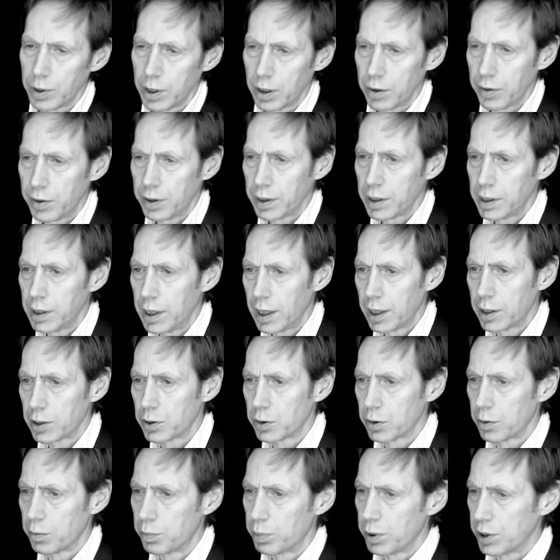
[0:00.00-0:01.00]
really don't think he had a
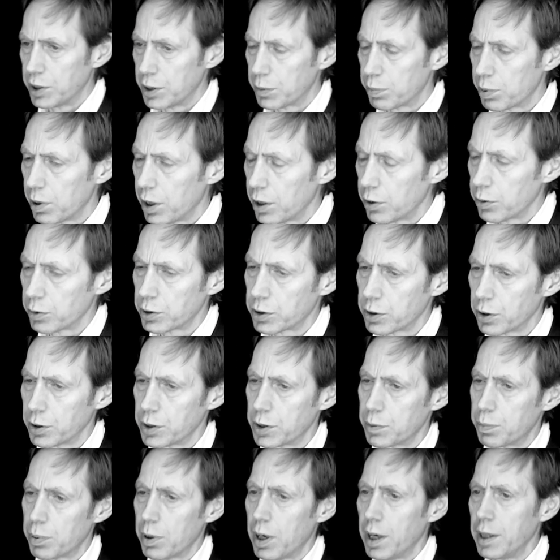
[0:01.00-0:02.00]
sort of British pride or
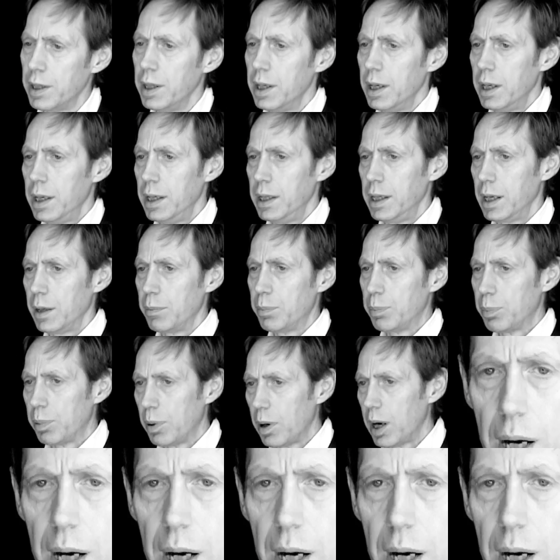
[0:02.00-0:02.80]
Scottish pride. He had